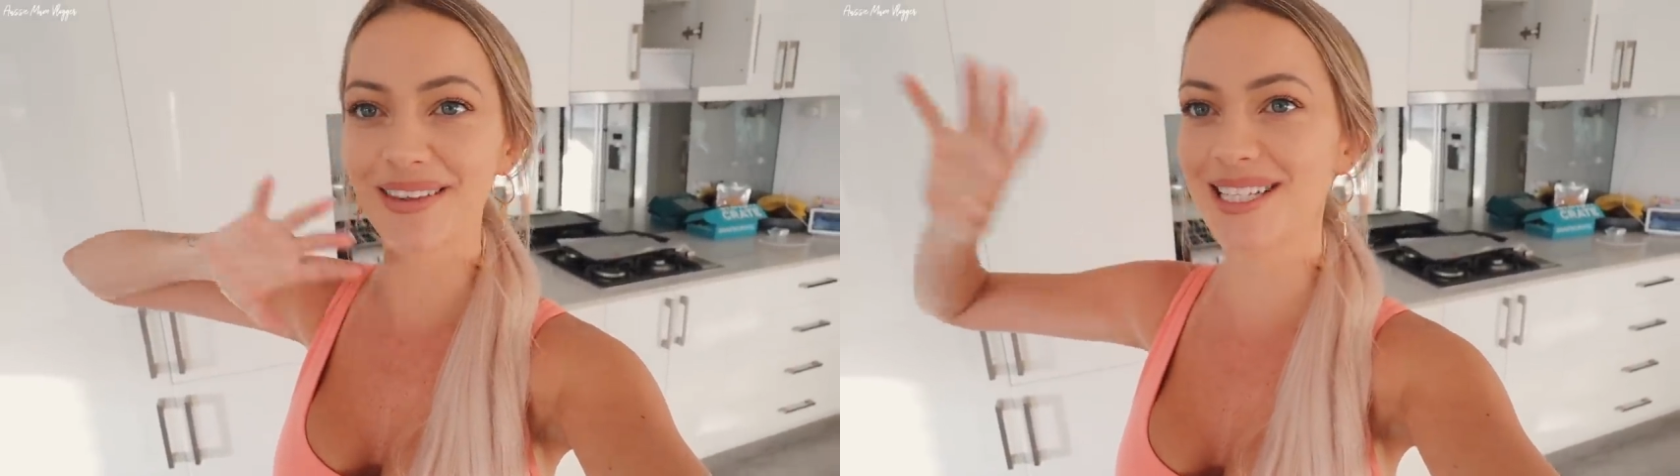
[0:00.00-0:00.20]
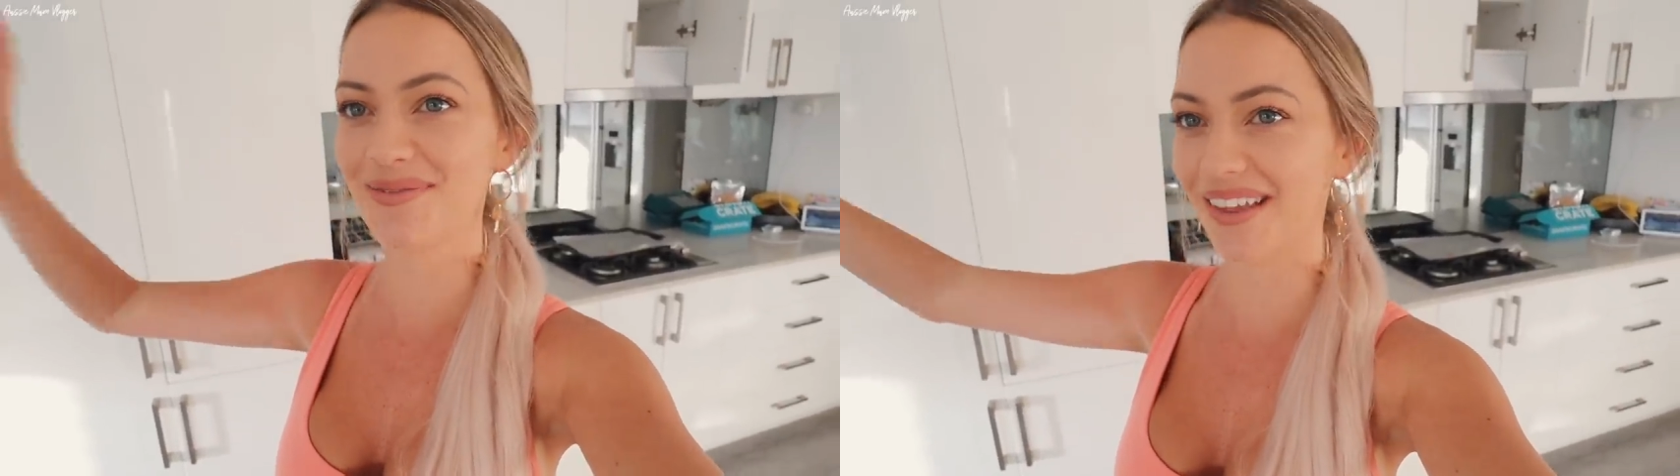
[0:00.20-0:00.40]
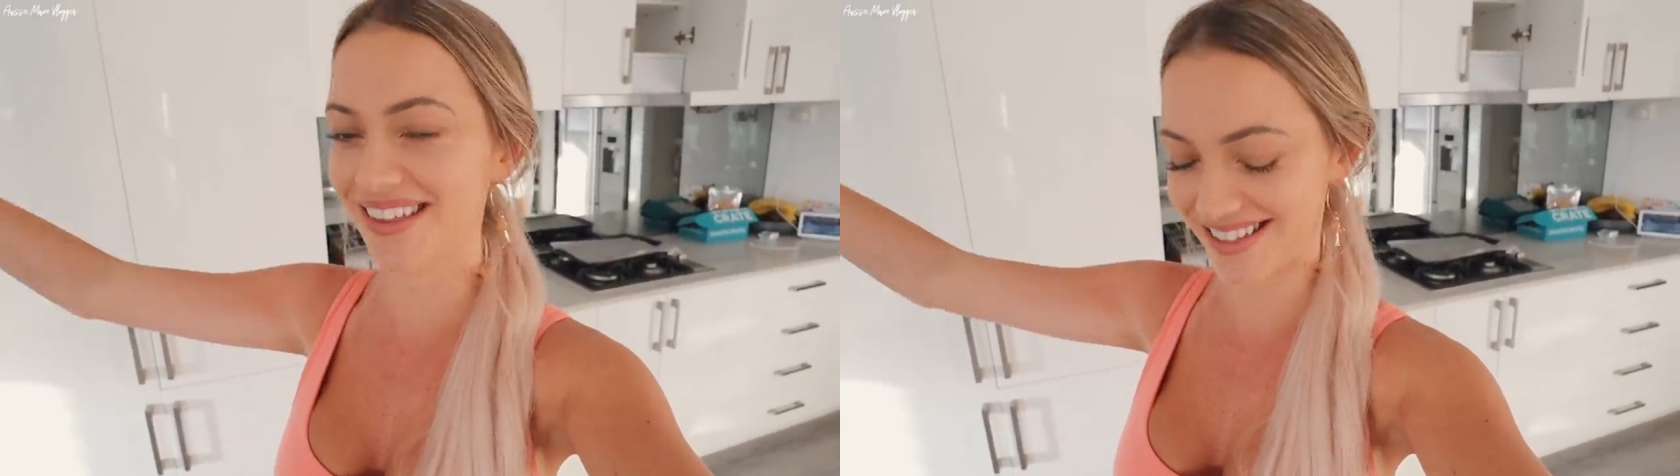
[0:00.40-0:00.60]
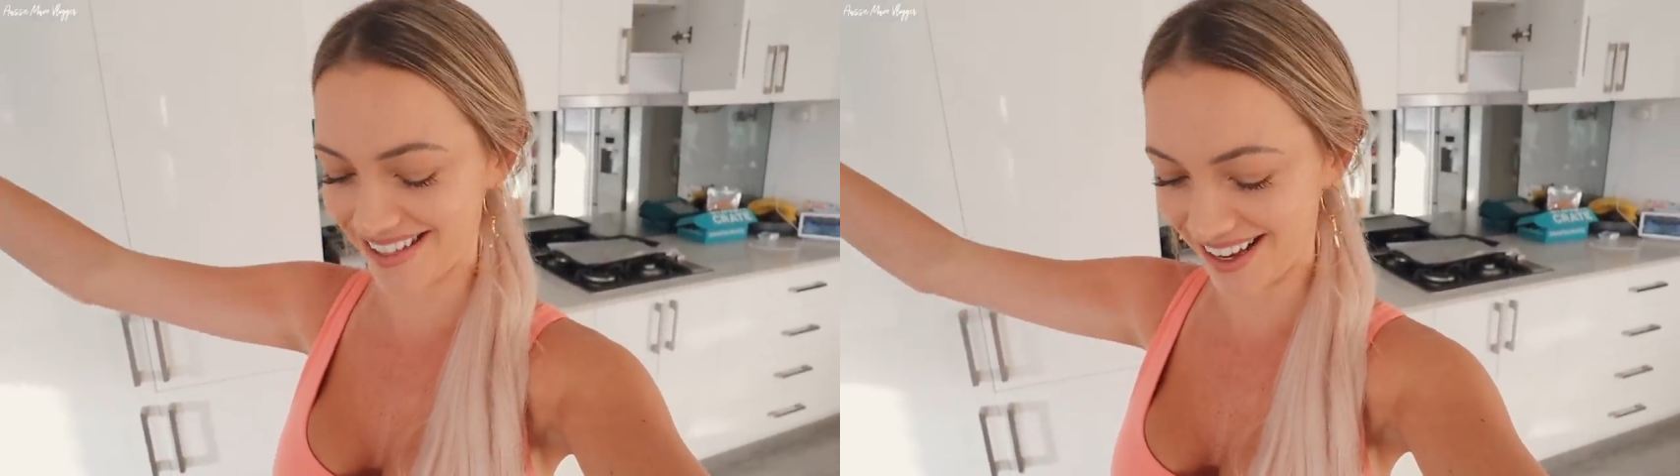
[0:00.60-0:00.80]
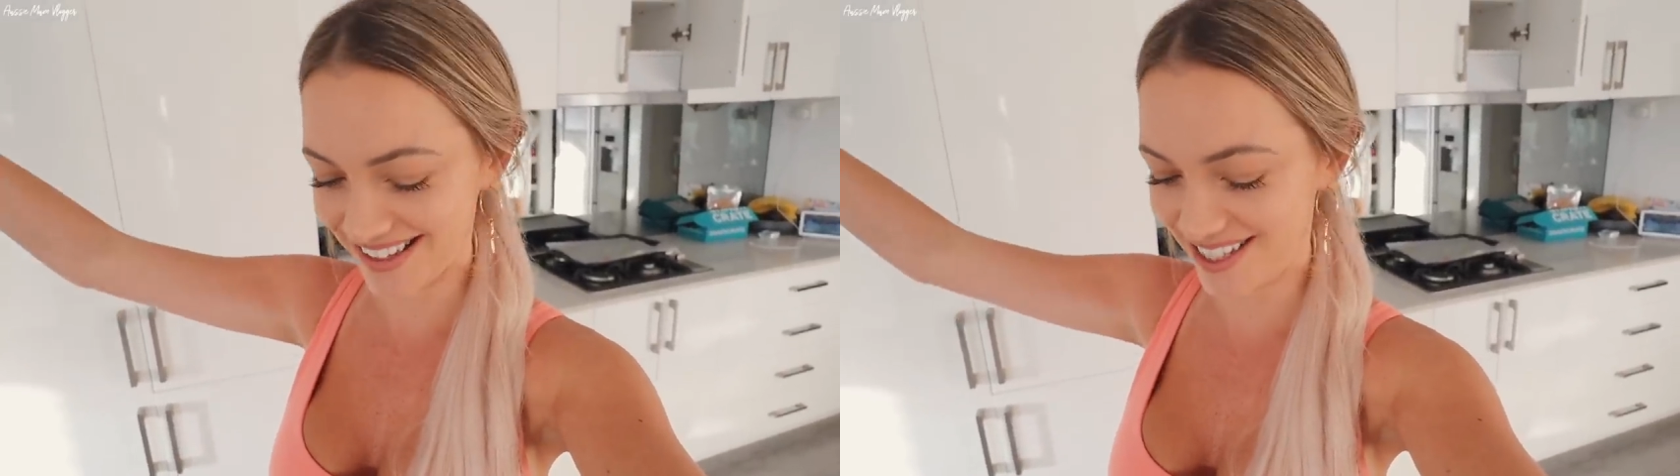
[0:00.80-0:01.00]
this weather
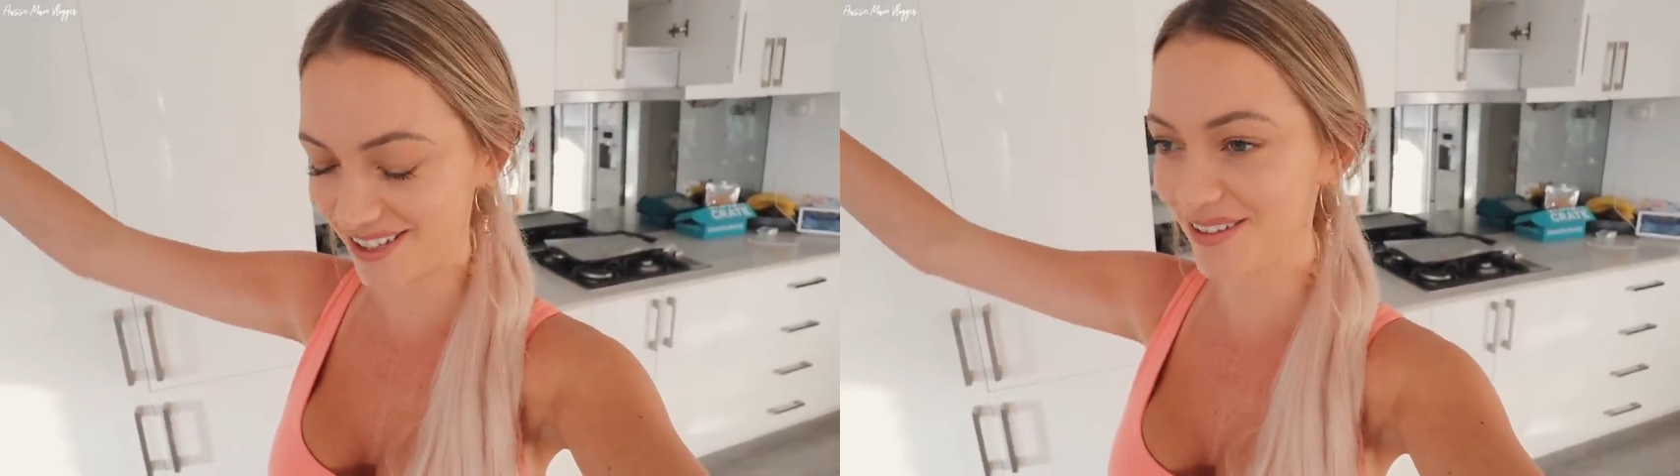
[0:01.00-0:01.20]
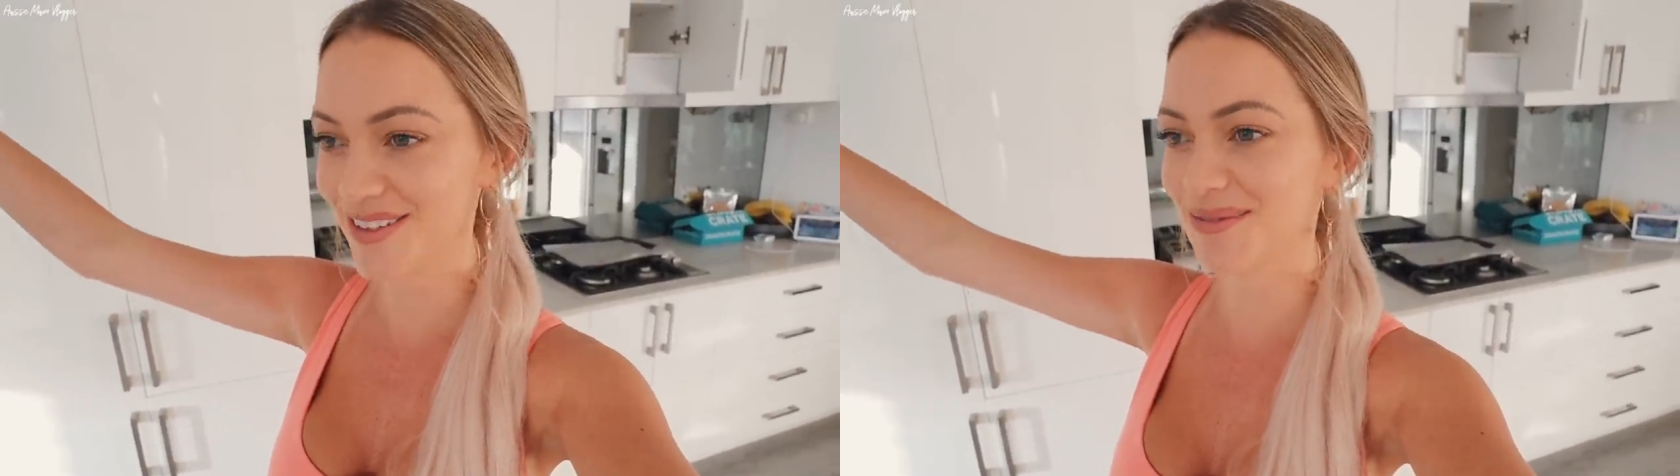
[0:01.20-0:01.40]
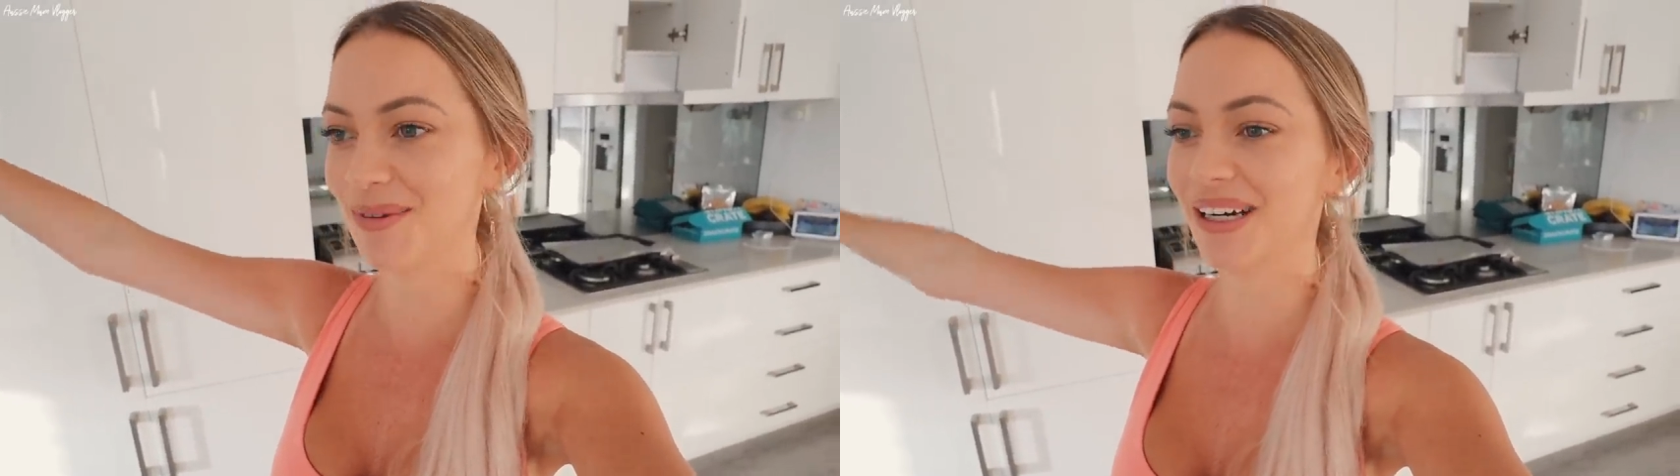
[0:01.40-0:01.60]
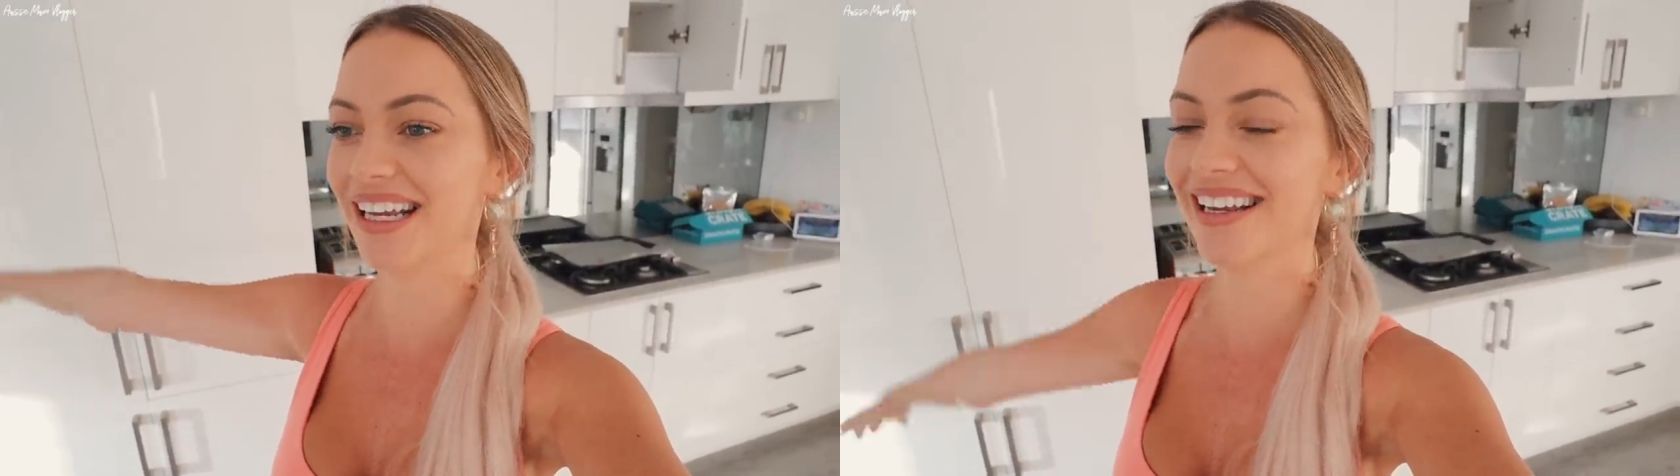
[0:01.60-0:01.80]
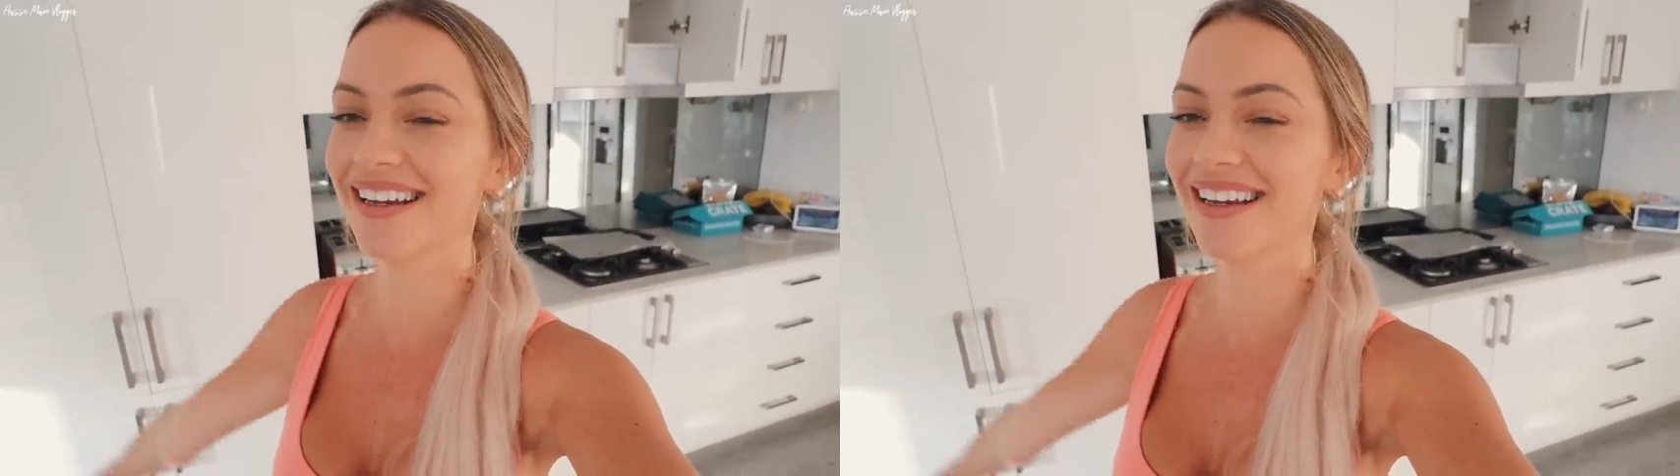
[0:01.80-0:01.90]
decides to do this morning.